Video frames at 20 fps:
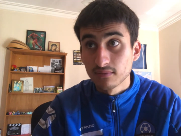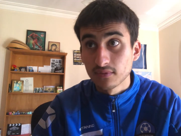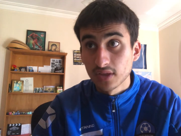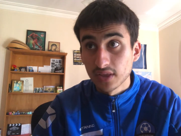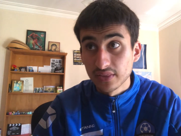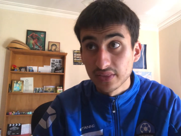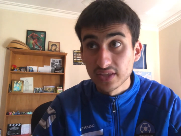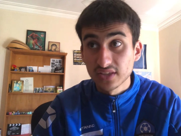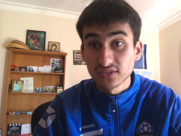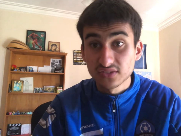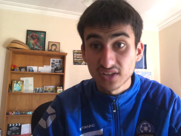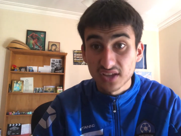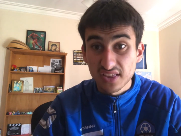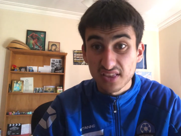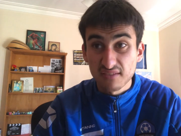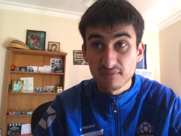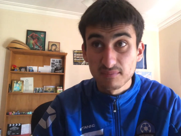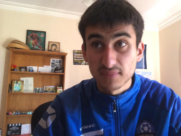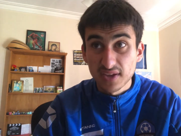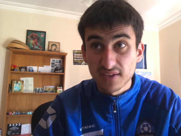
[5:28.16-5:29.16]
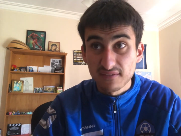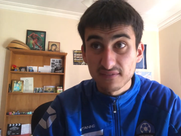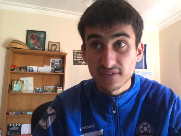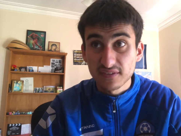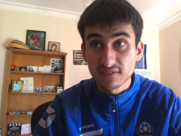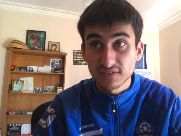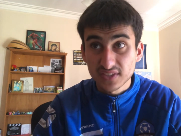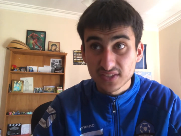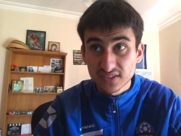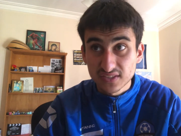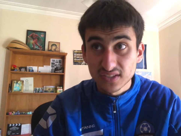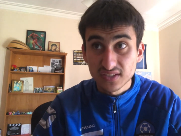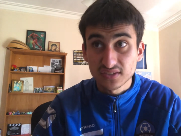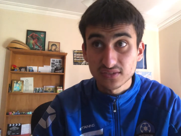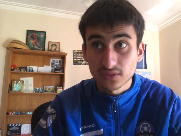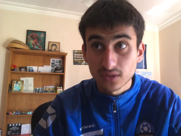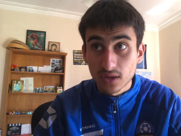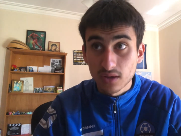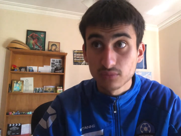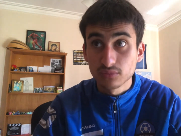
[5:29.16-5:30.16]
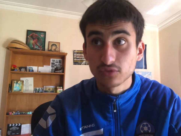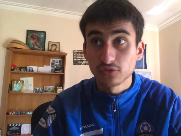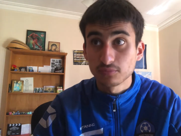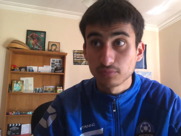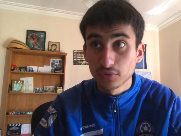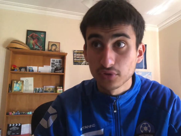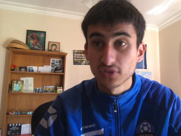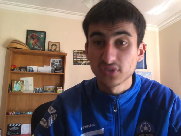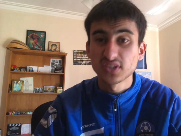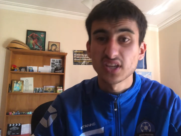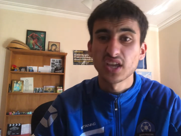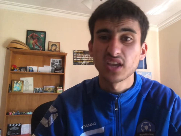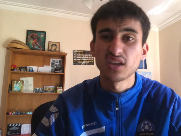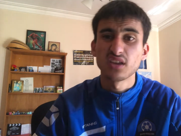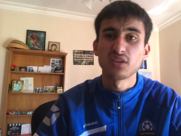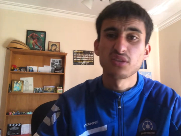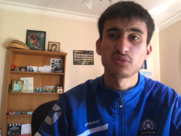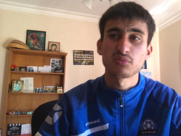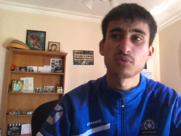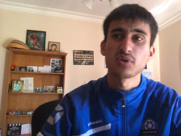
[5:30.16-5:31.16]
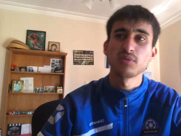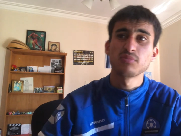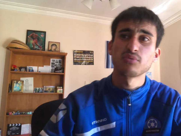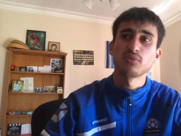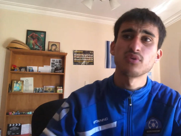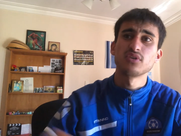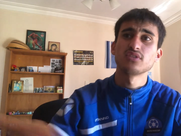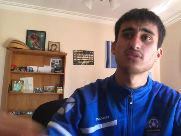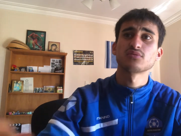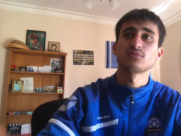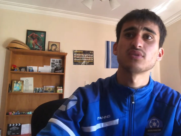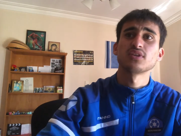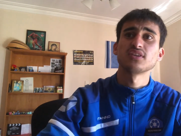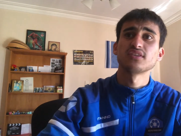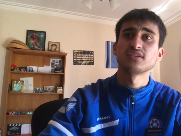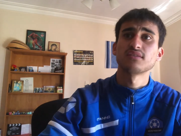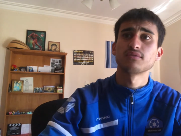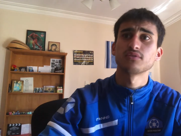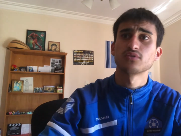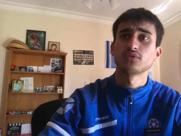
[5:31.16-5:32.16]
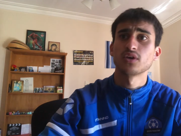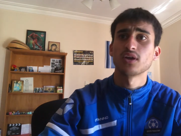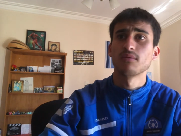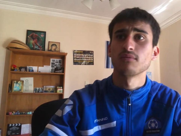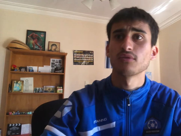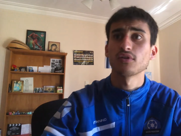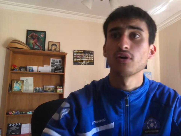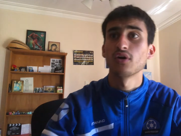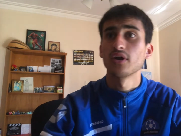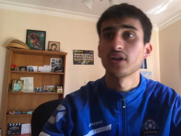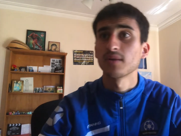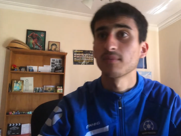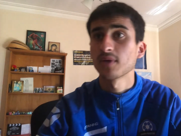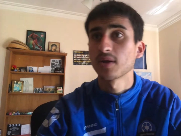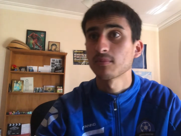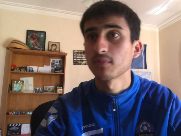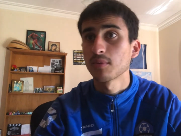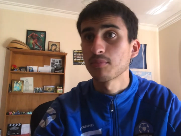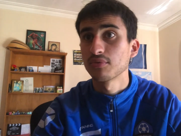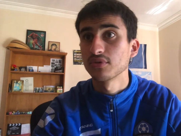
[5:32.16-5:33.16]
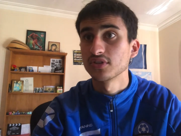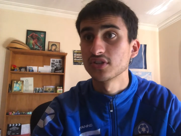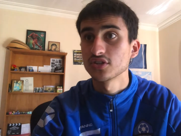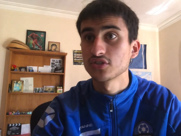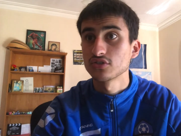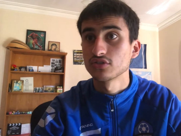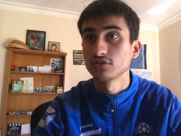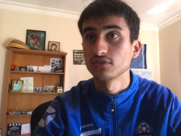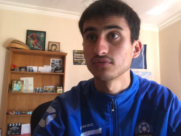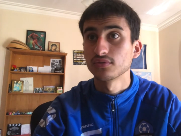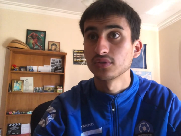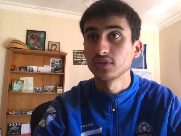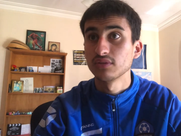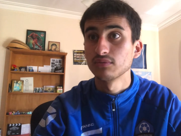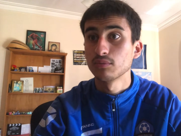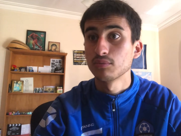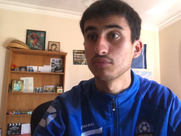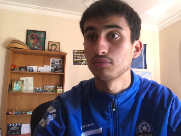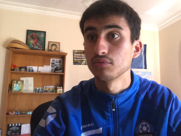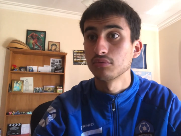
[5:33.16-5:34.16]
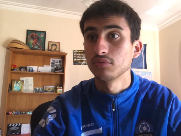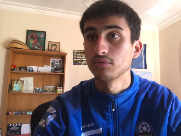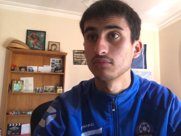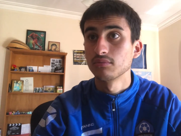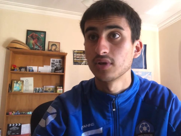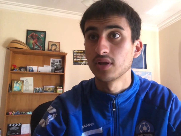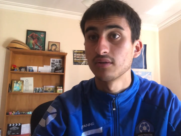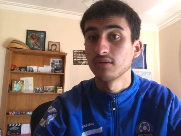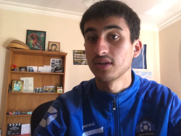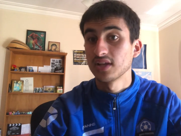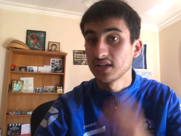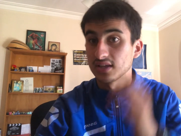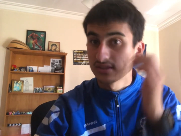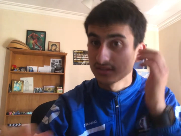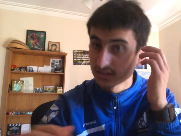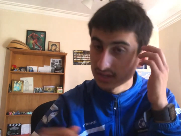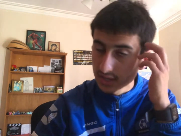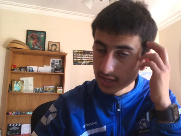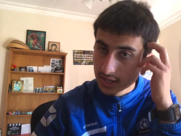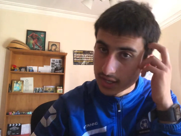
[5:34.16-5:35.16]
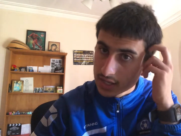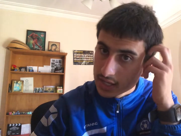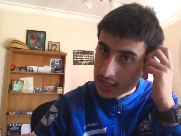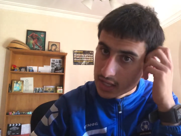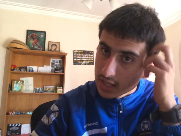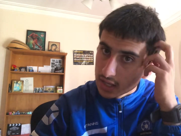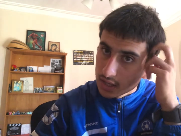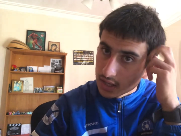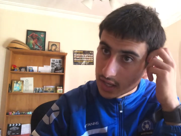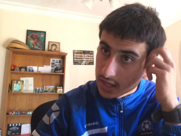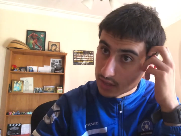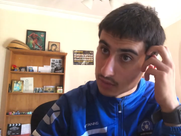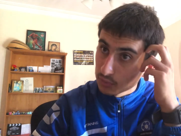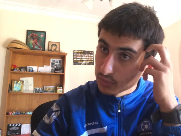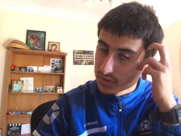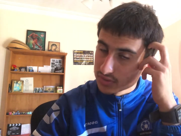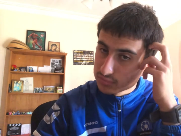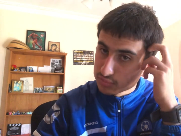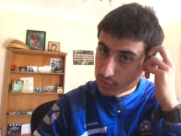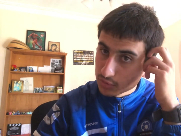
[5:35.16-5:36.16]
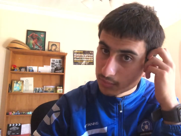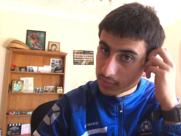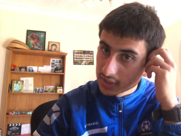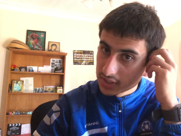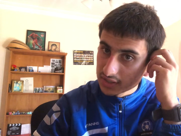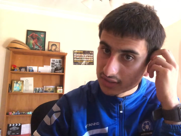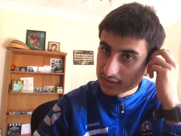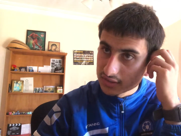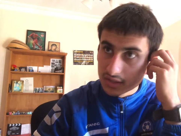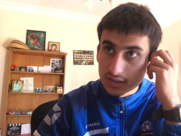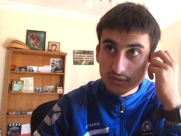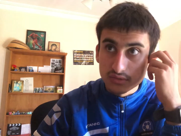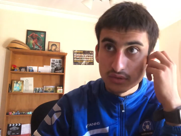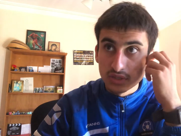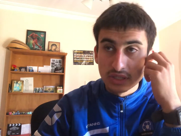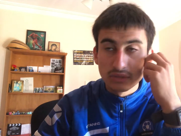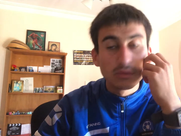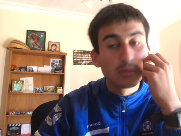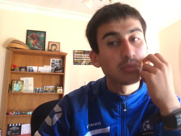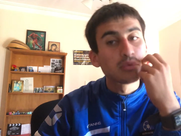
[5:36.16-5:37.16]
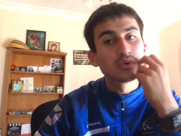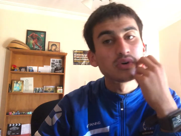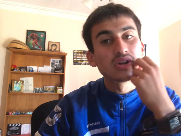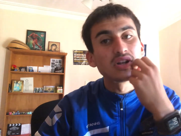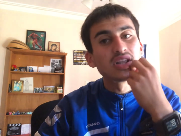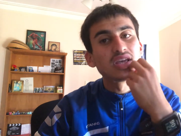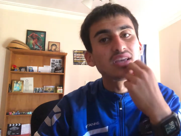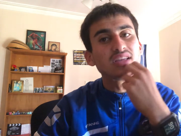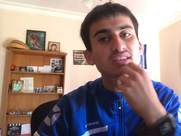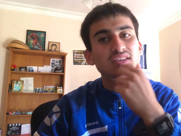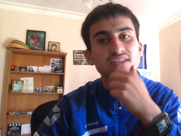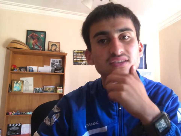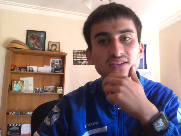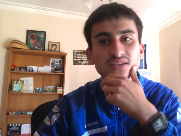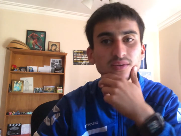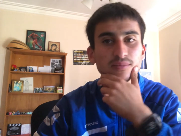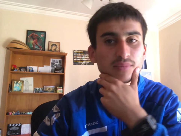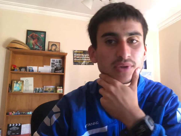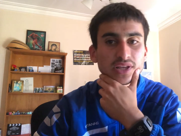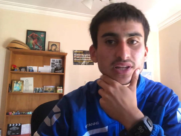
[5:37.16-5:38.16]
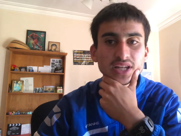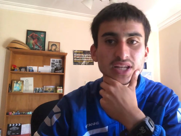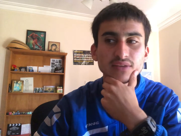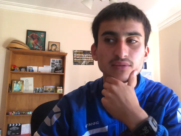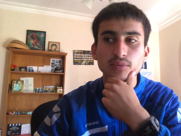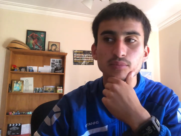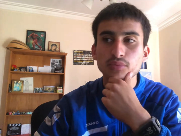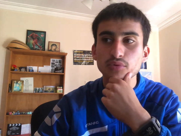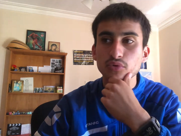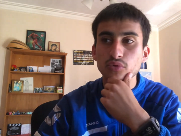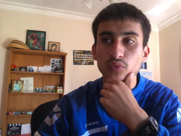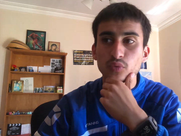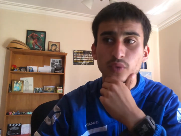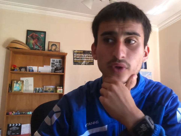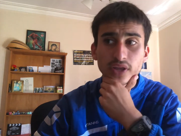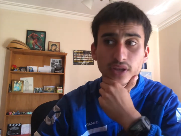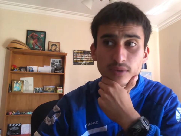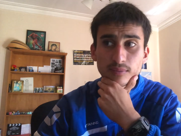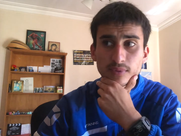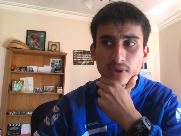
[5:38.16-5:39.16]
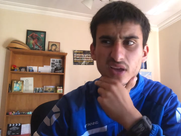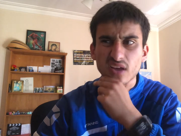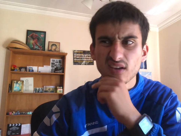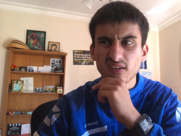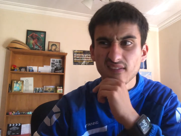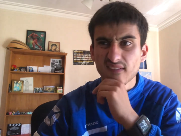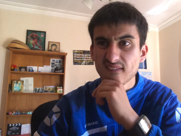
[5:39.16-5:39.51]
And these sides have met 56 times, with Spurs taking 3 points 27 times. Oh, I didn't make my predictions for Liverpool and Leeds, okay. And West Brom and Leicester. So Liverpool and Leeds is going to be a Liverpool win about,